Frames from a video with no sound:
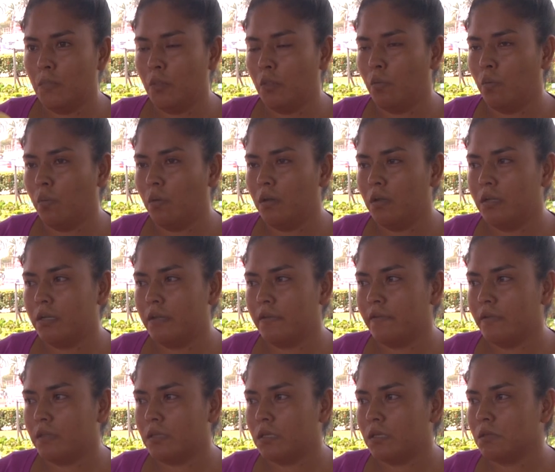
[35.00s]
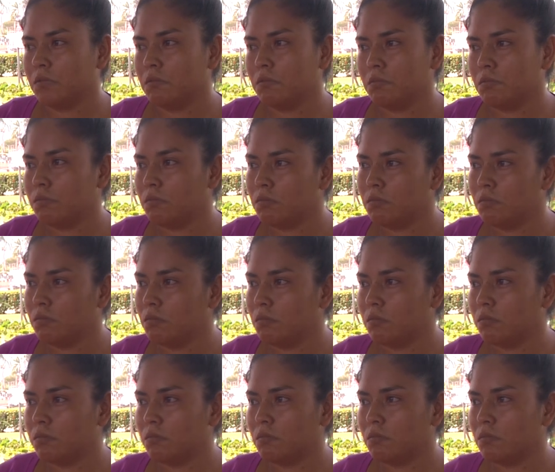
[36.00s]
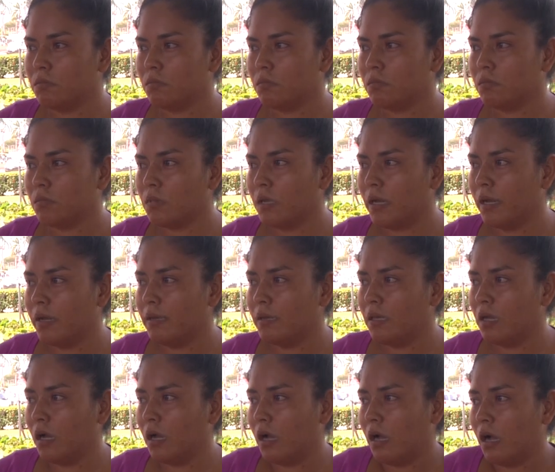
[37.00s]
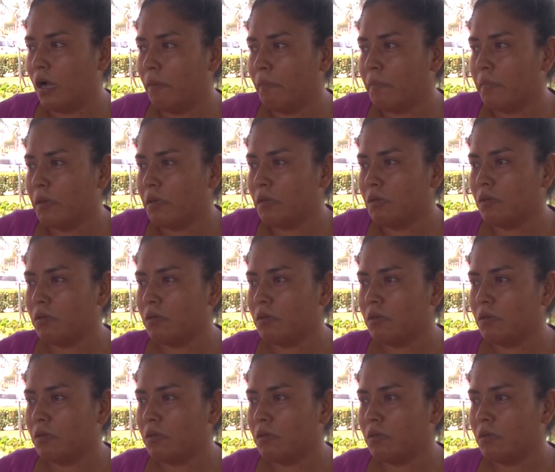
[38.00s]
No, I never think. Because he got happy.